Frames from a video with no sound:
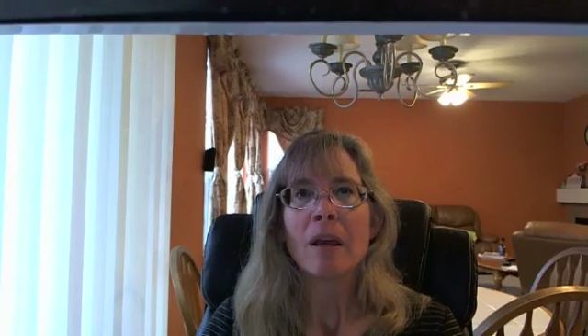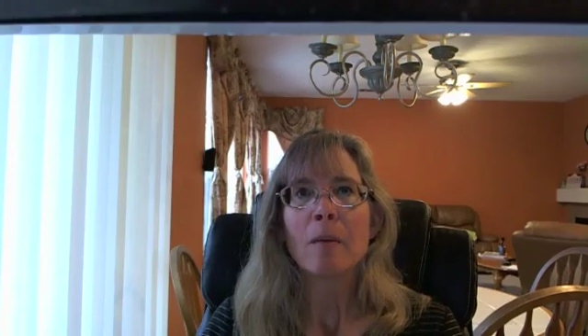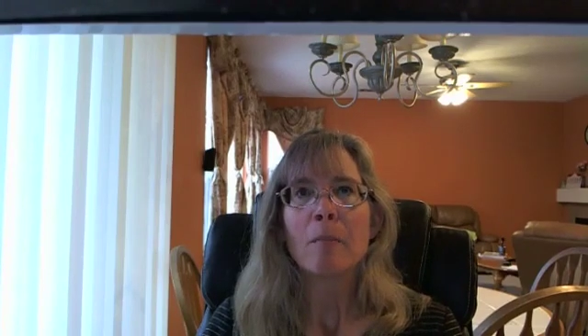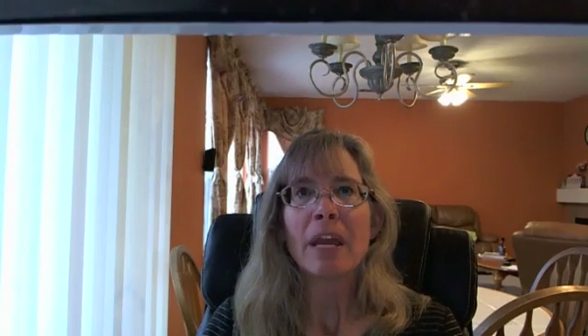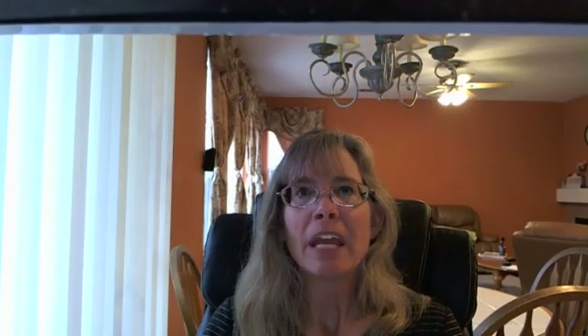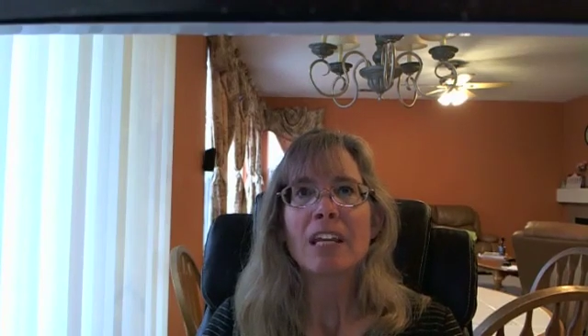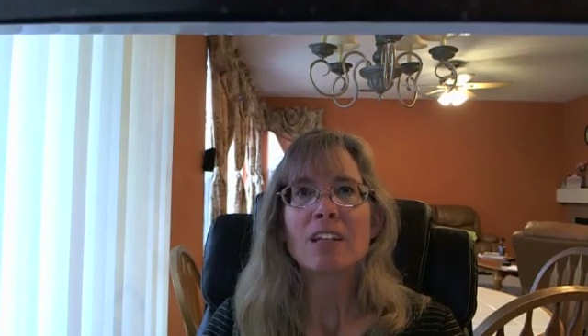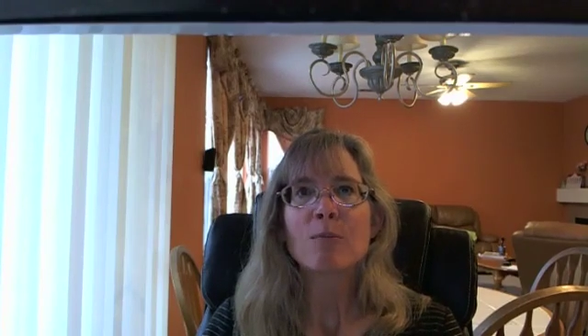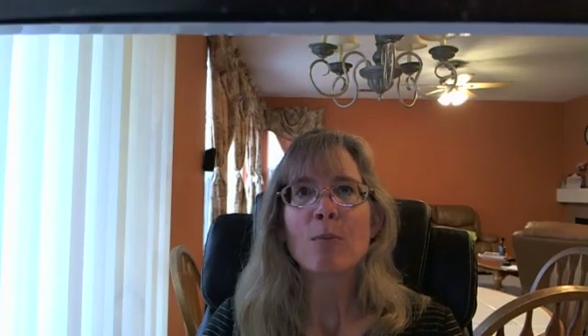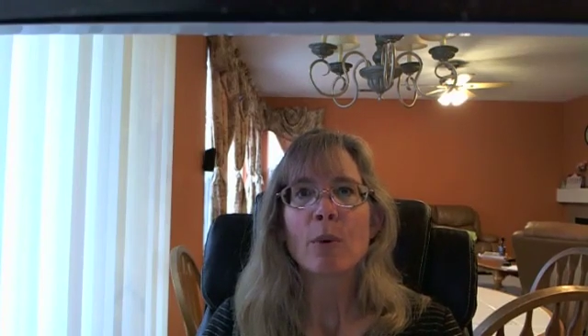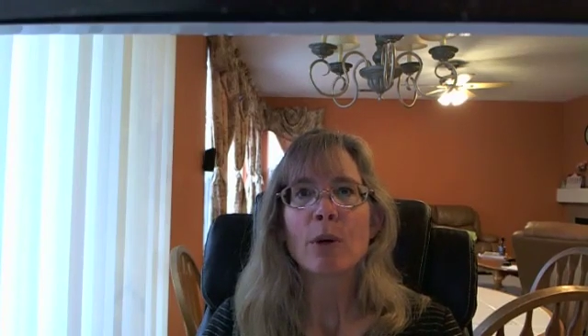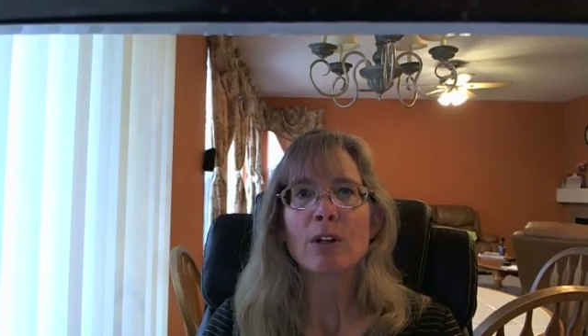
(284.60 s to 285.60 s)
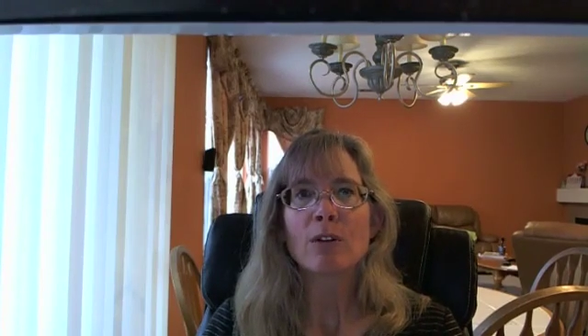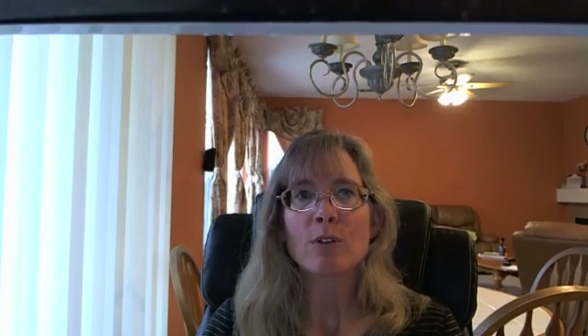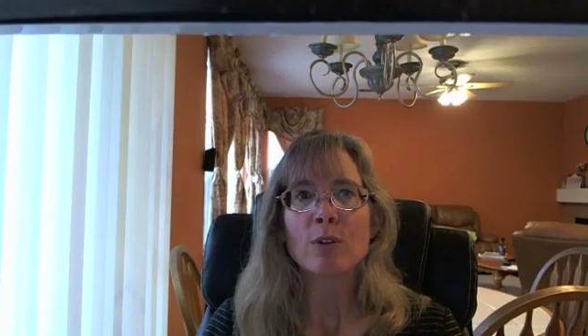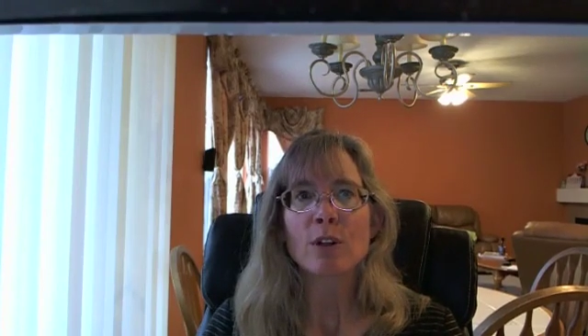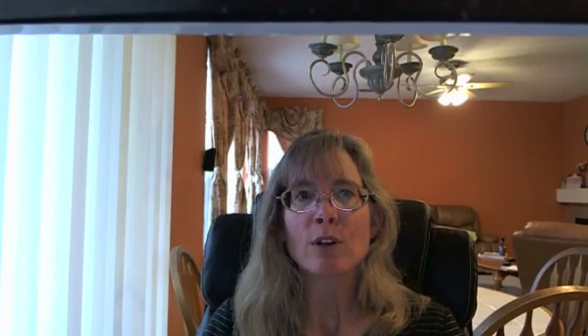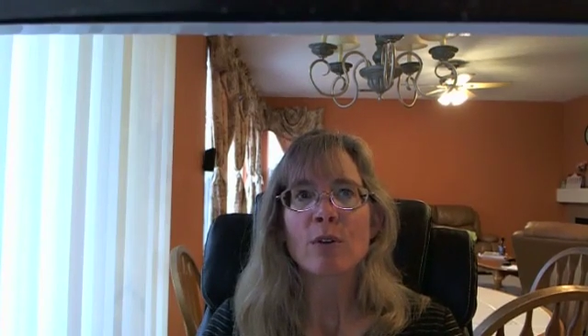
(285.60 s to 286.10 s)
baked, boiled,
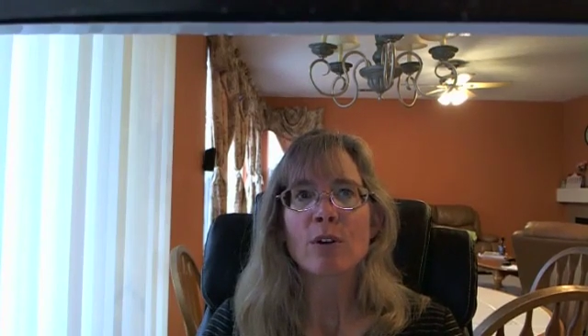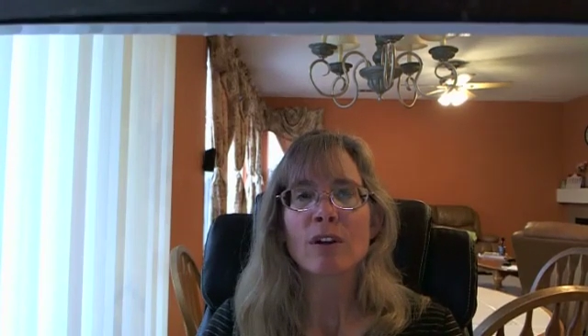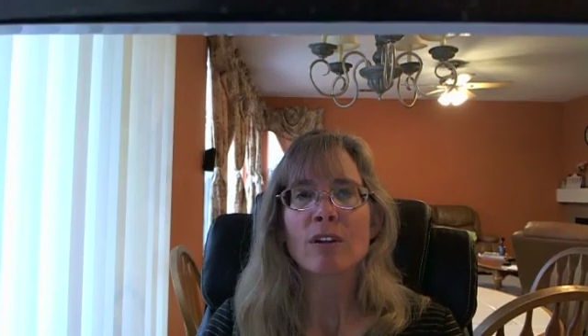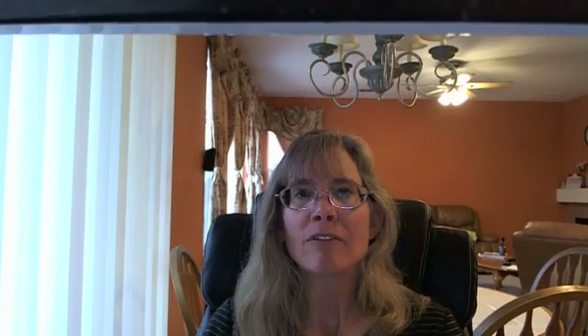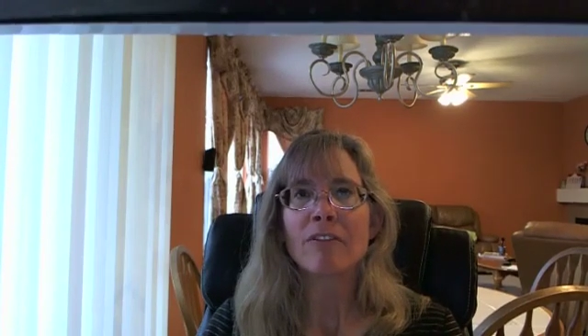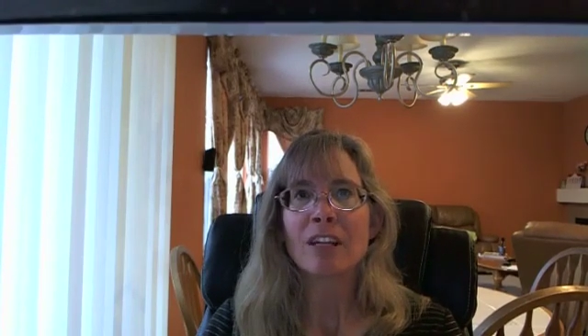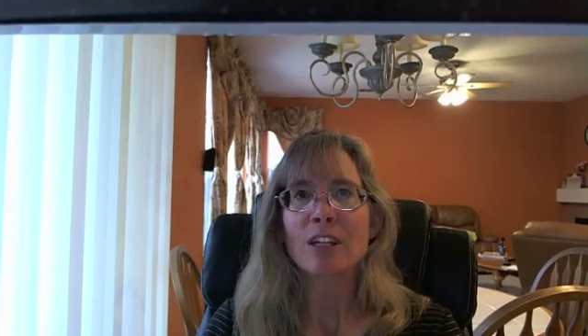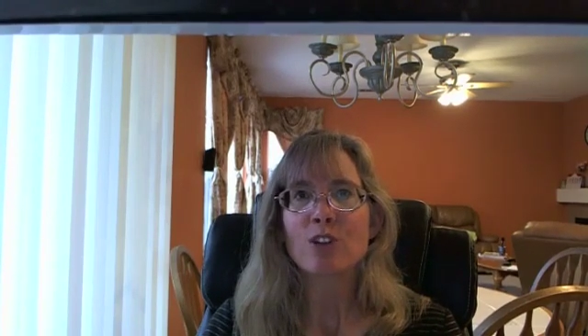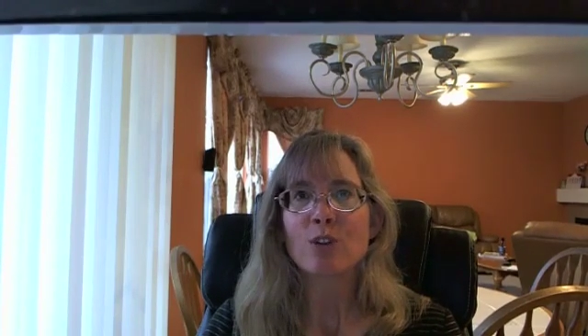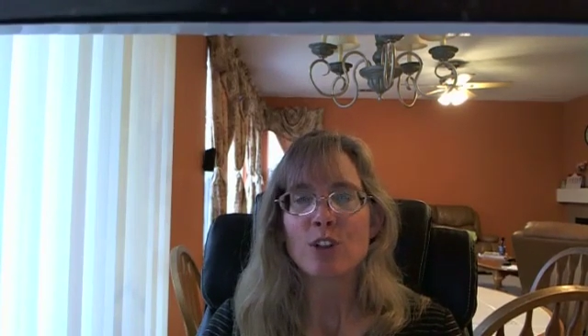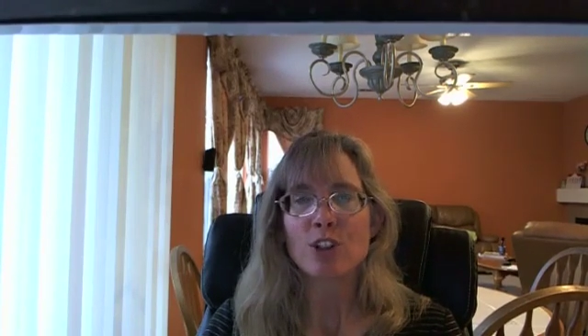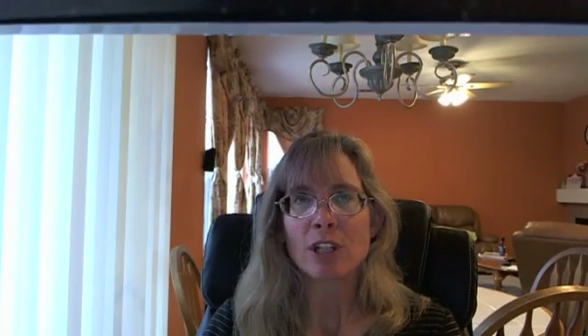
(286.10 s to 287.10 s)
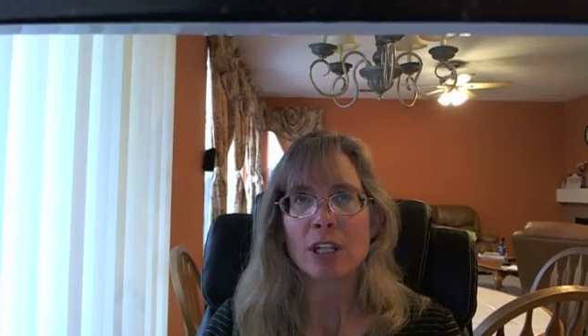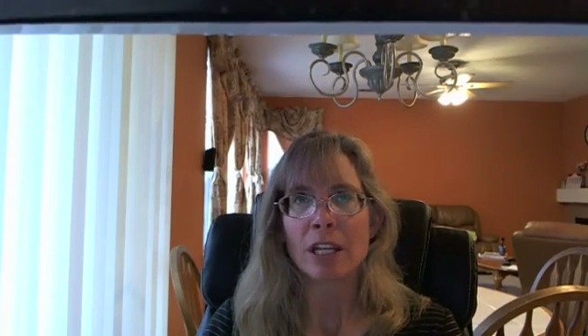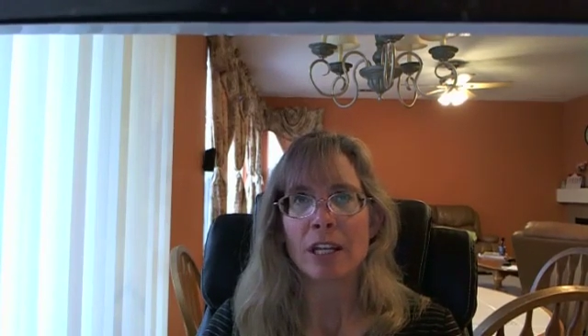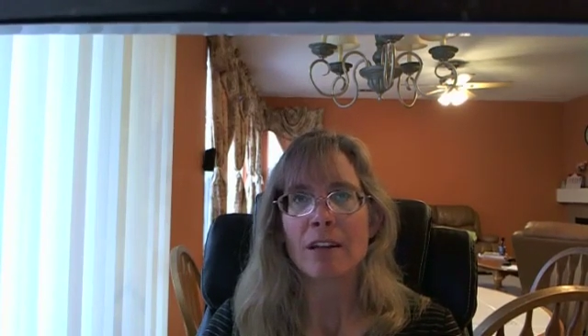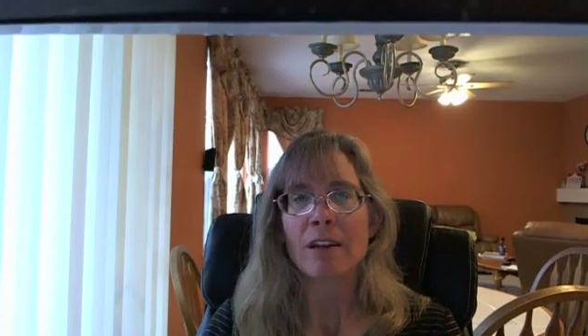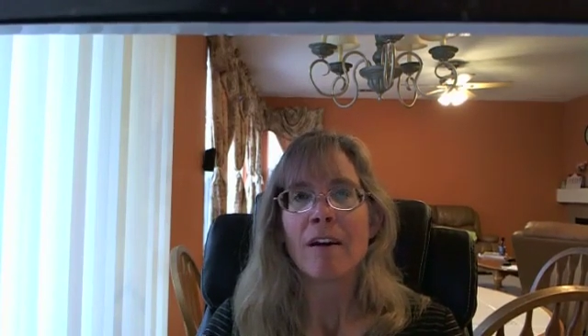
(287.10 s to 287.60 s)
or grilled fish or
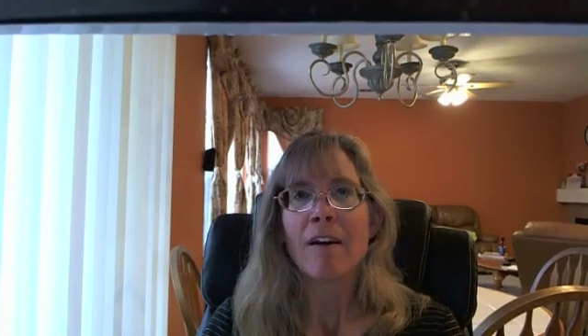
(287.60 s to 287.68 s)
chicken.